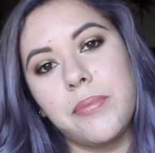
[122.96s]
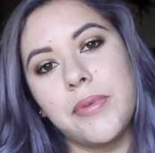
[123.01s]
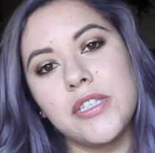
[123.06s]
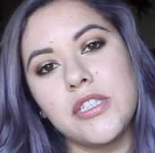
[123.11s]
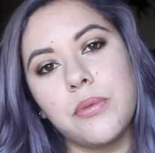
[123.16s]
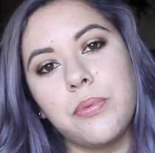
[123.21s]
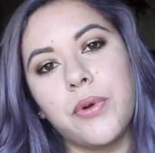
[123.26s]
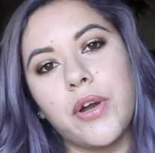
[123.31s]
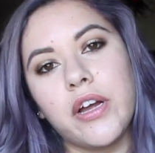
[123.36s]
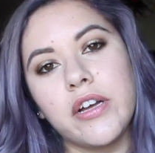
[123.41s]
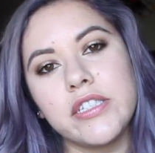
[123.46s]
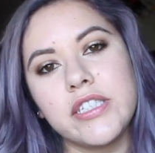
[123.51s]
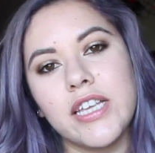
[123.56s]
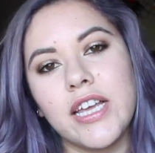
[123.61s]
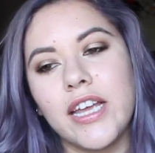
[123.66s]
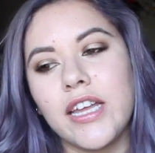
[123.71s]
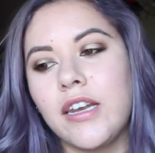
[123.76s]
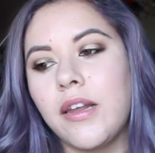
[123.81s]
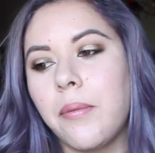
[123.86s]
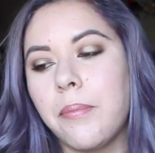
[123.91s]
the benzoyl
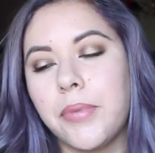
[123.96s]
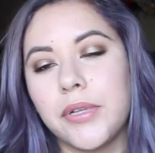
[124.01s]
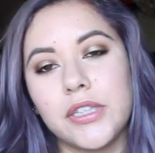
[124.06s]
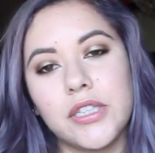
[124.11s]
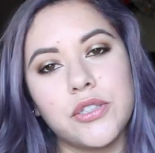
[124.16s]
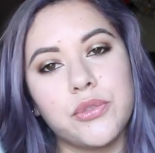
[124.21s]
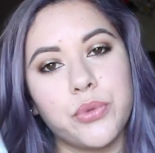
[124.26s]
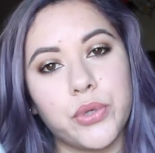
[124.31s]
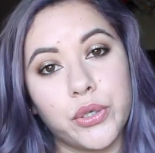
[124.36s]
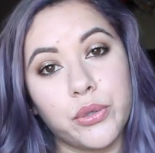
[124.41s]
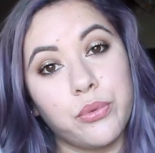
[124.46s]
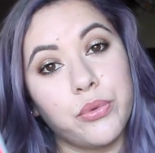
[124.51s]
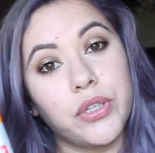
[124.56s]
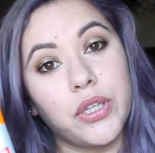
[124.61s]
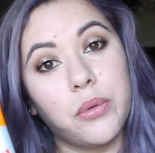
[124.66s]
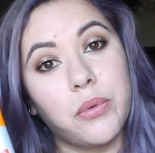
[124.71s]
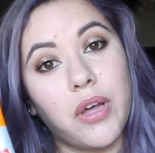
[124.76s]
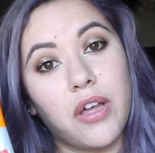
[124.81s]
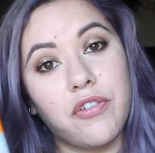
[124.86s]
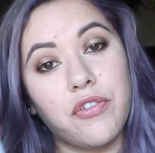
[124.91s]
peroxide, but this worked
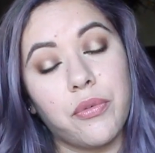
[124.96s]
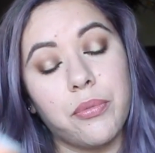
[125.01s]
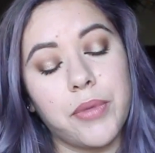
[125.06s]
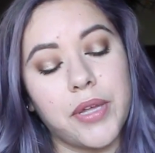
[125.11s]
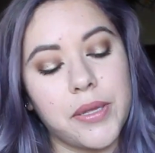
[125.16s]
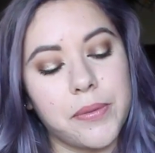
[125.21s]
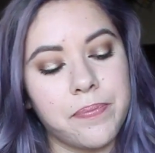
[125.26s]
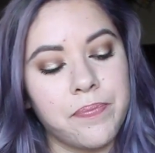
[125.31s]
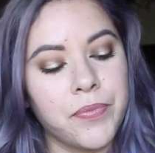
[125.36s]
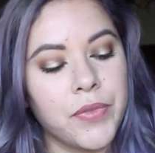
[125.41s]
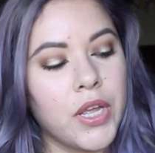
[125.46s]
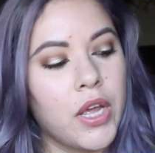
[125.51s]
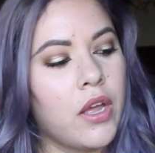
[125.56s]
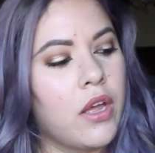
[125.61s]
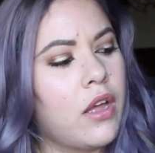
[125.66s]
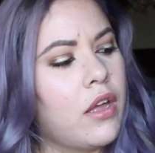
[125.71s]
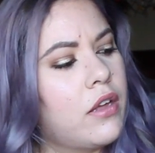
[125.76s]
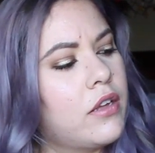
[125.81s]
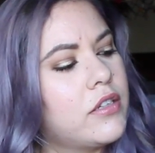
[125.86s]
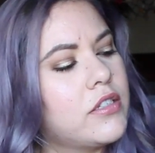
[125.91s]
really well for me,
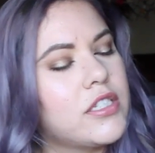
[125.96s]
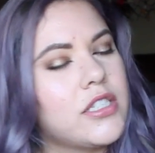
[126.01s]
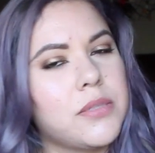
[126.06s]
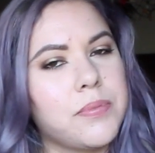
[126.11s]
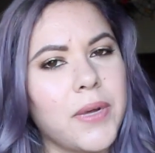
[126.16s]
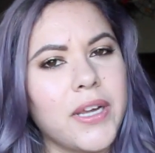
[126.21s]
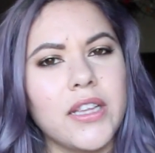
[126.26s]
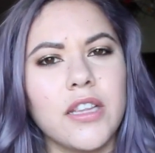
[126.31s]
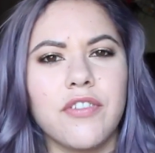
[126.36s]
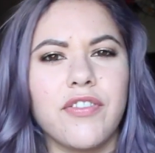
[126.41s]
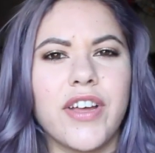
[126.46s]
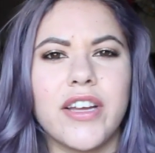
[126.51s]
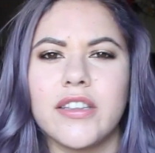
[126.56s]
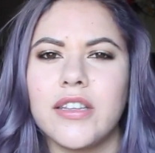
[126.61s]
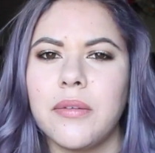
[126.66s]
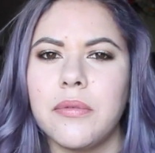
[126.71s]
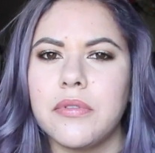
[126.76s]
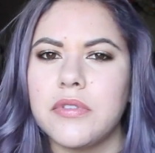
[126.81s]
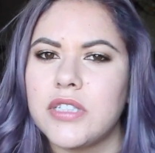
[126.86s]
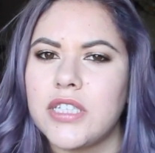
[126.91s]
despite the
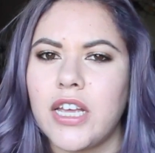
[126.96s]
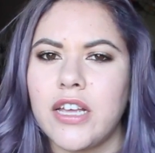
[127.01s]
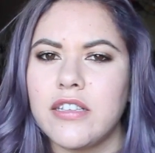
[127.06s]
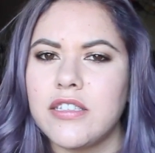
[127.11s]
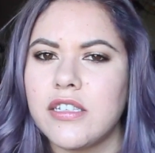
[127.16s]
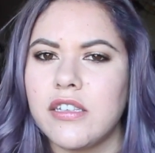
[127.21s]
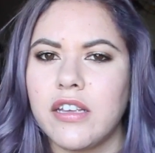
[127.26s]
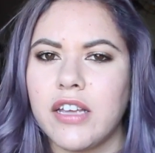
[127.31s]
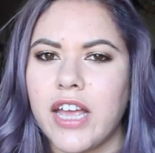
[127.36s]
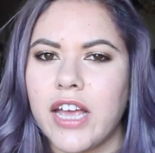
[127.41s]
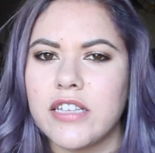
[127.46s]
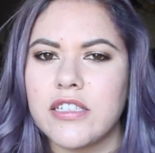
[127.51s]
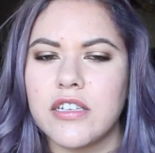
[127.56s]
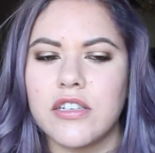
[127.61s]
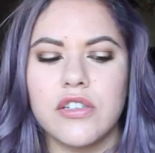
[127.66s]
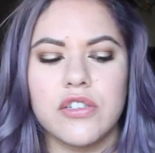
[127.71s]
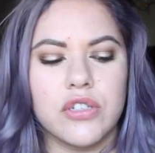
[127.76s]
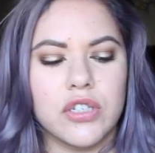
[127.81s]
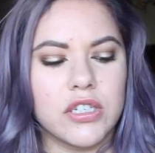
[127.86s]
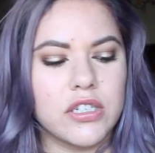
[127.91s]
fact that salicylic
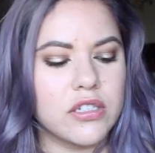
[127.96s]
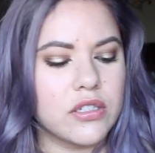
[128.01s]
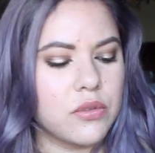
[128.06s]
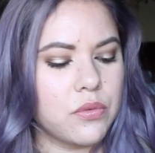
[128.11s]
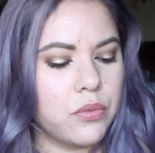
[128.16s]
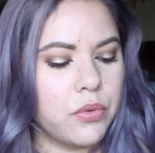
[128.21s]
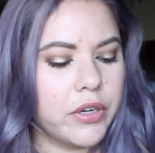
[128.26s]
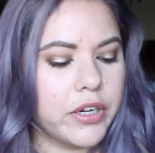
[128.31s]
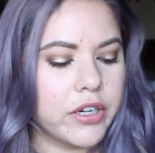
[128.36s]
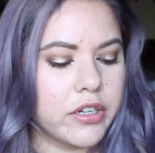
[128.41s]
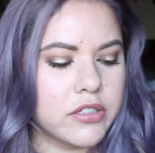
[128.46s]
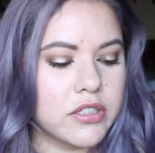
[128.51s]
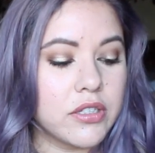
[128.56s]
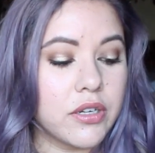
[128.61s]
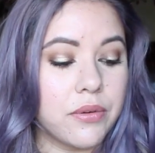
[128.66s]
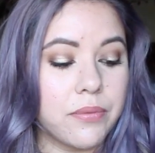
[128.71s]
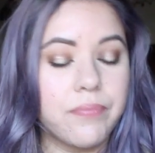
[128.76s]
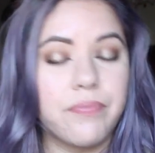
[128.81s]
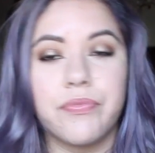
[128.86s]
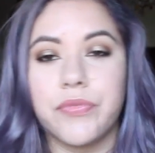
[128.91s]
acid usually doesn't work.
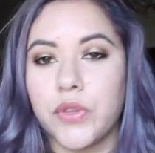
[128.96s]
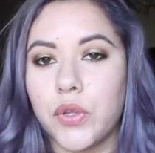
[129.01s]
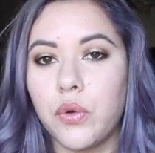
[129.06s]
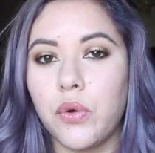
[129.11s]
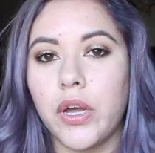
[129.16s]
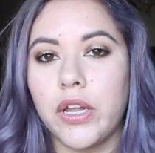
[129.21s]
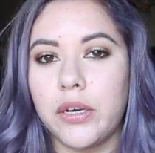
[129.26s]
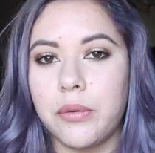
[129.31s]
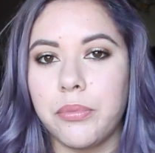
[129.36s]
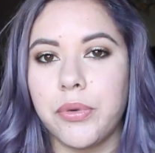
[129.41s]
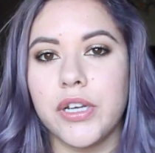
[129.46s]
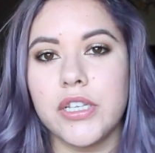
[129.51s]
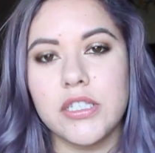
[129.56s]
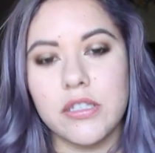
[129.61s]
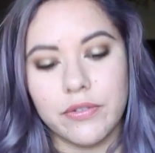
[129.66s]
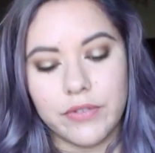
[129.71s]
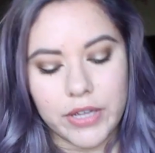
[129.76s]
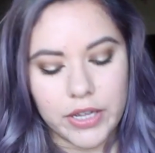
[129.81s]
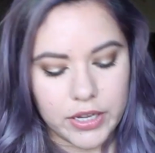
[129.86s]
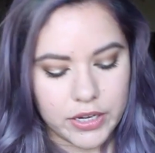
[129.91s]
So quite
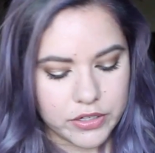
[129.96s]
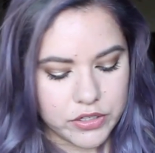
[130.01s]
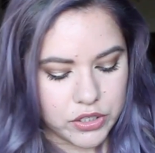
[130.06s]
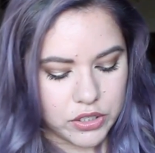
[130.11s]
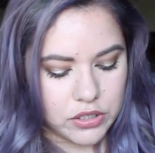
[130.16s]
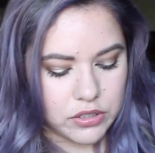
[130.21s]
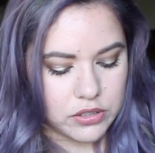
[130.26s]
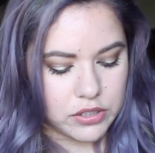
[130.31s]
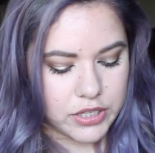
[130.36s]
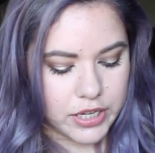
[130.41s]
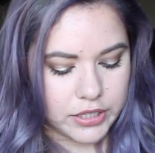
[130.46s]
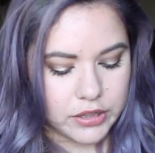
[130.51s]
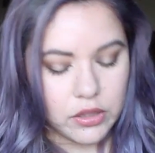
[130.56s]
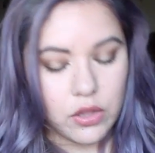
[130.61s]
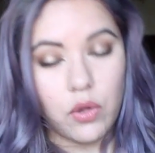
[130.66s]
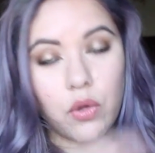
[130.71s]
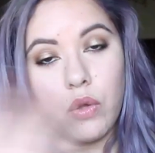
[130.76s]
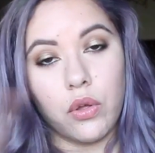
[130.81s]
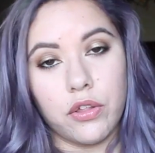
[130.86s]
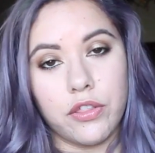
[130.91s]
impressive. I actually used like
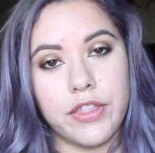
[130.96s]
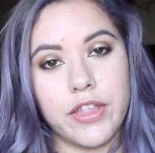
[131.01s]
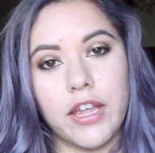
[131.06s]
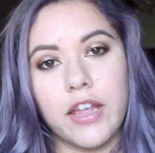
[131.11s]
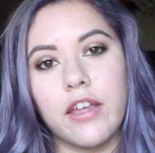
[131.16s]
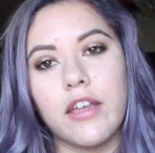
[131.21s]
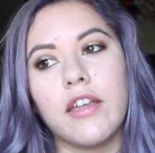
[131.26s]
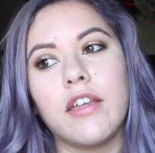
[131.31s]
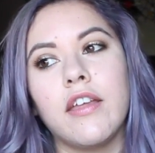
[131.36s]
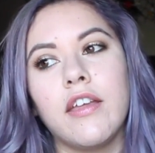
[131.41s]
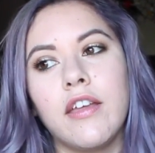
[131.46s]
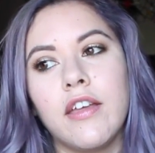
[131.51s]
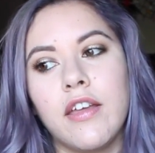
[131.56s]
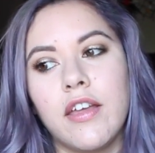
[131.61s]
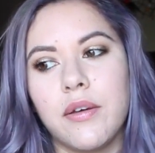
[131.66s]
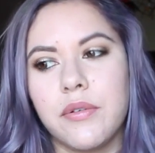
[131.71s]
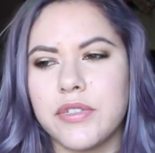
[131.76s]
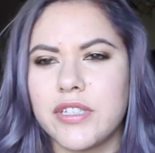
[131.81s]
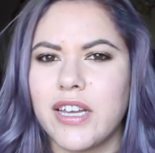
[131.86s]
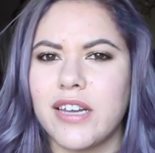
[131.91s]
the whole thing.
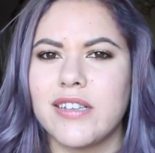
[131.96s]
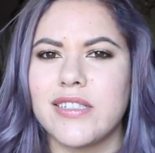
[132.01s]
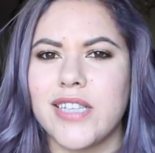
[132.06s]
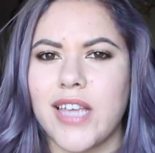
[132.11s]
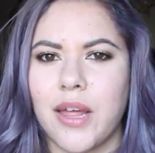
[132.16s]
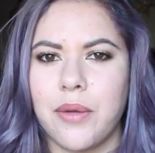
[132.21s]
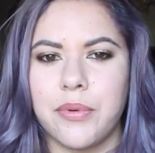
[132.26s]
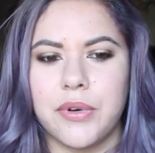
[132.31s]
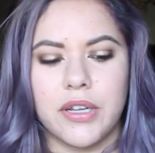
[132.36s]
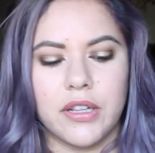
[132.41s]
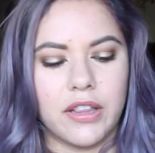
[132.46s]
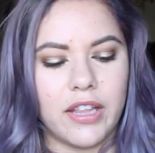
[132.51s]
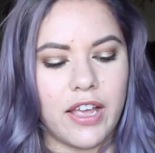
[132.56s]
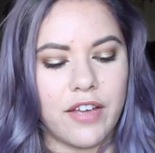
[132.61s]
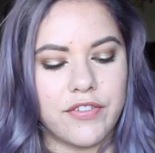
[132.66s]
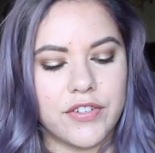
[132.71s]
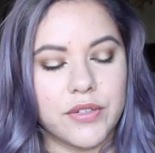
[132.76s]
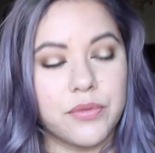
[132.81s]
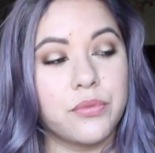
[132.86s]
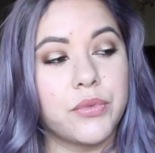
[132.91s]
It was kind of sad when it
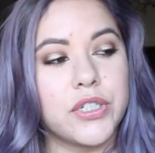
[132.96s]
left.